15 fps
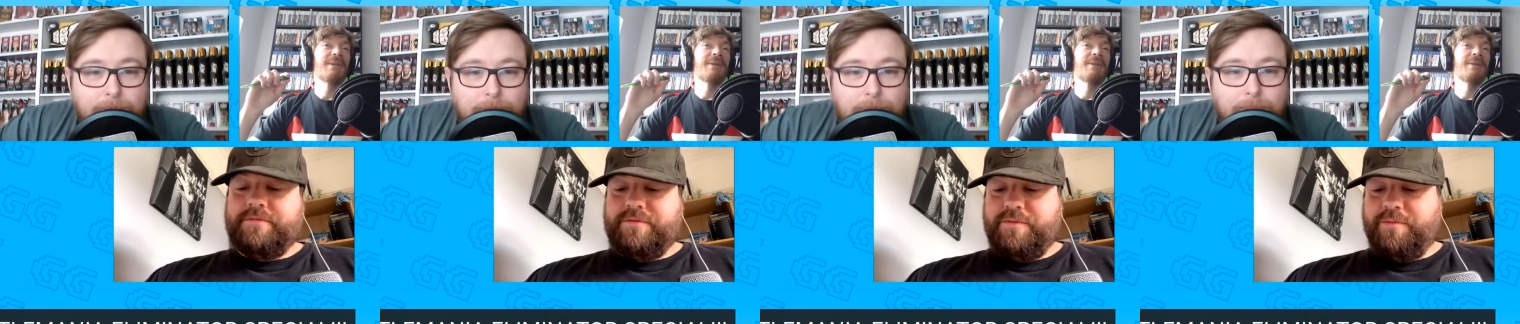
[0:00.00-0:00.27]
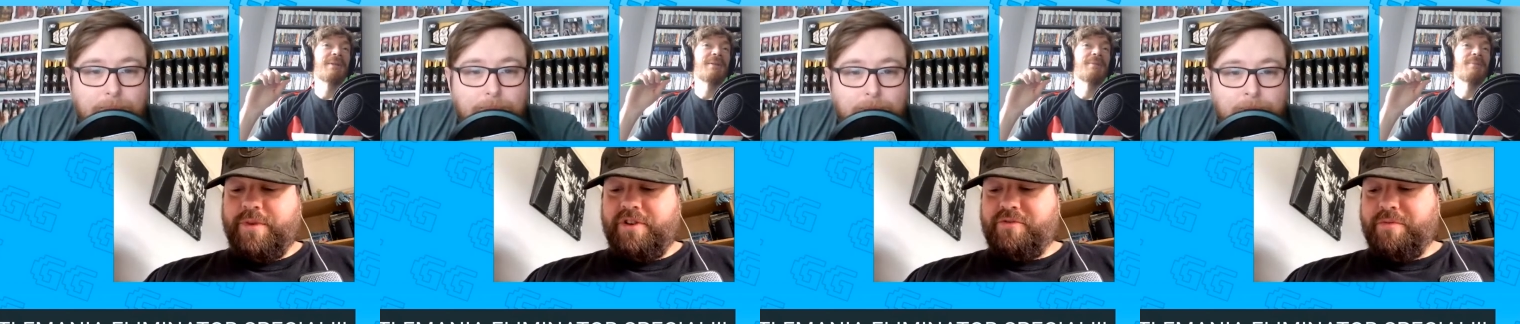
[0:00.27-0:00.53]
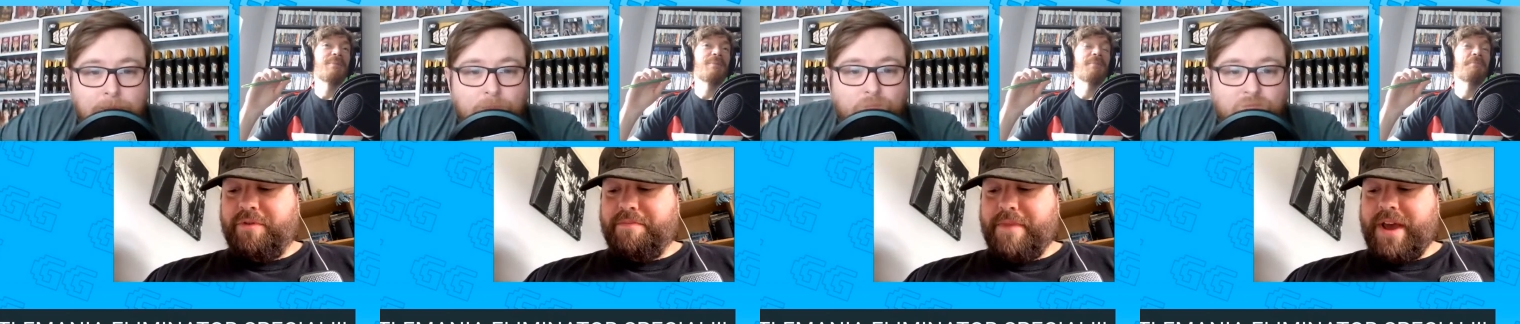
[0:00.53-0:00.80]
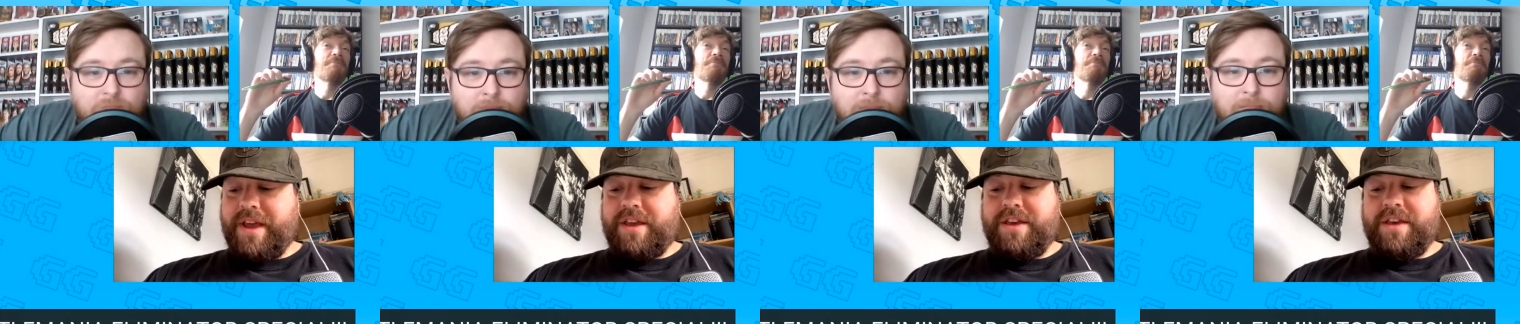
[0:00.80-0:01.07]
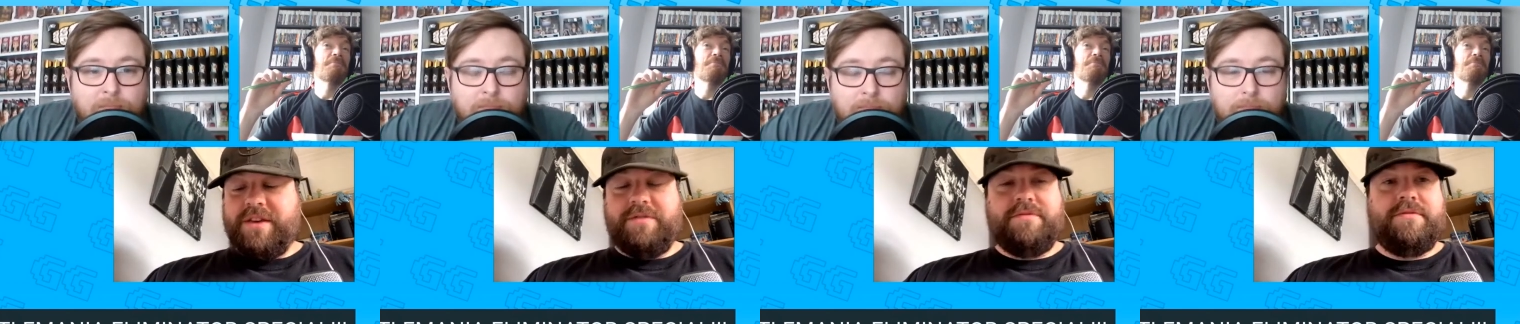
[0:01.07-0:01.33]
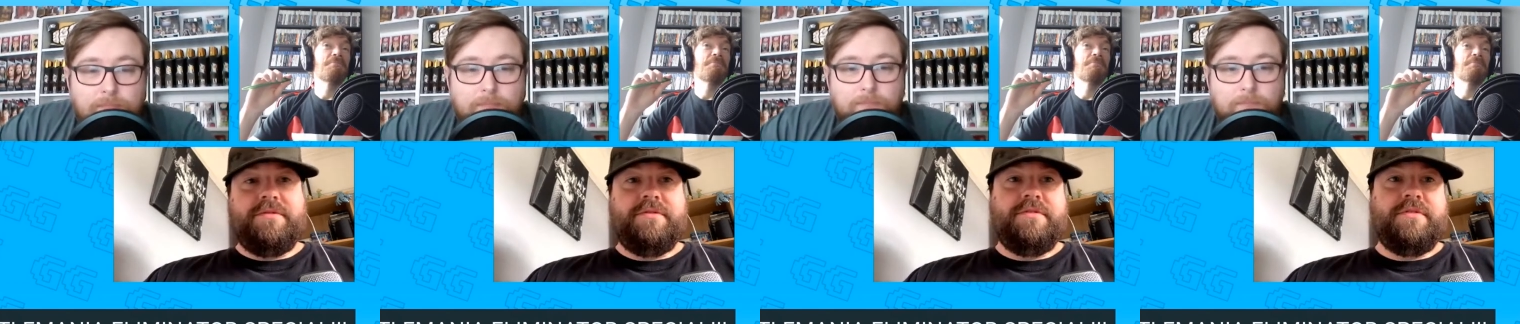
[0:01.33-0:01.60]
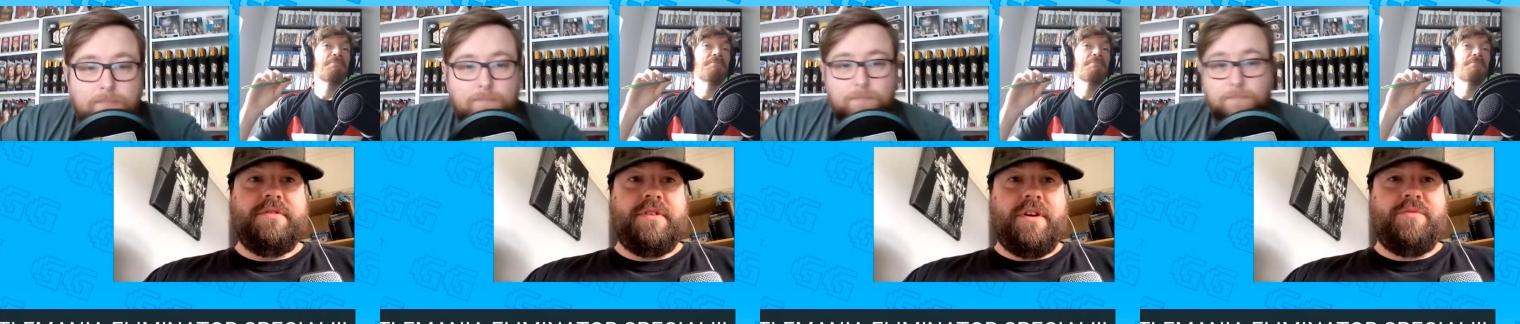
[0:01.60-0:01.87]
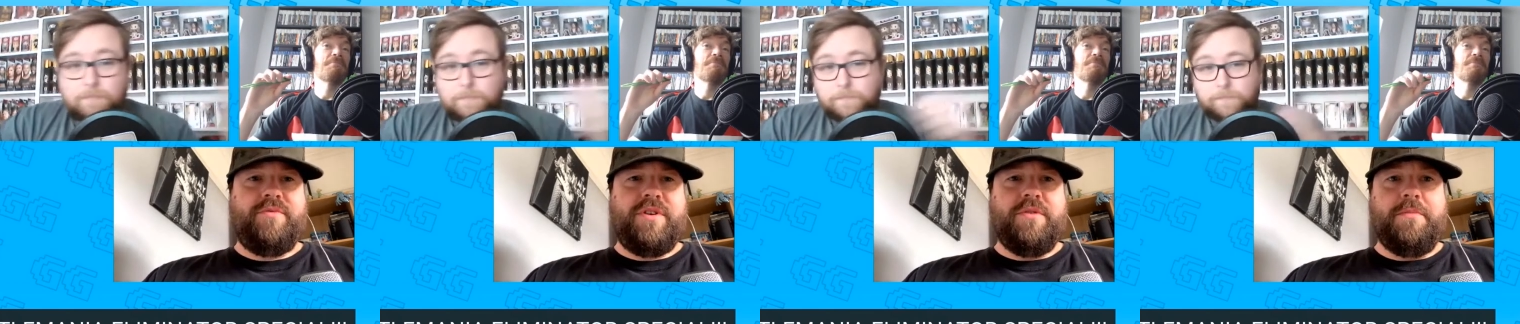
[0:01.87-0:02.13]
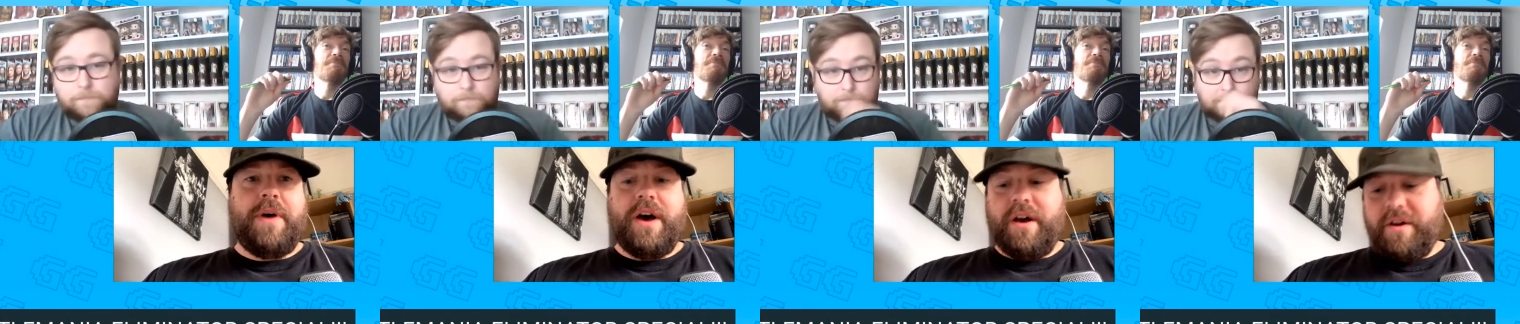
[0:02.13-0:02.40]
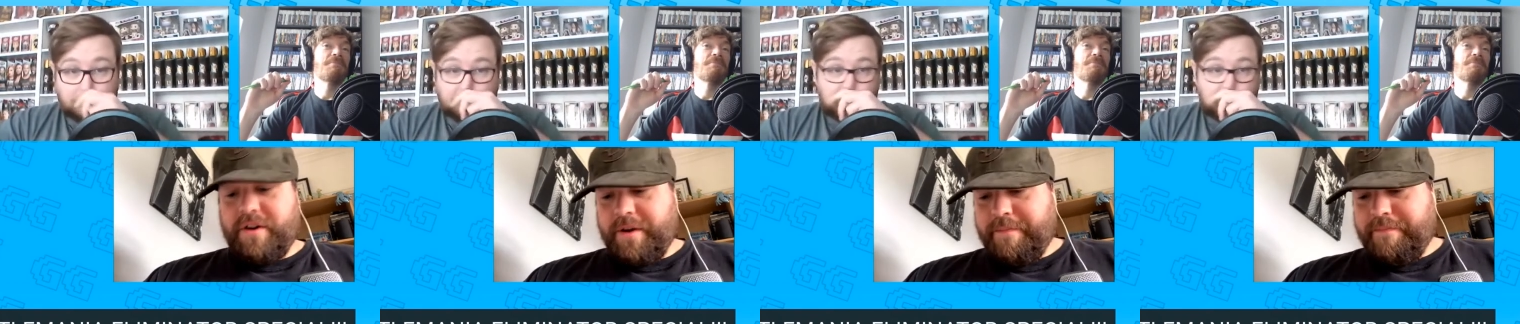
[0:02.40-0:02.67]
Speaker 1: which would make you a real mark.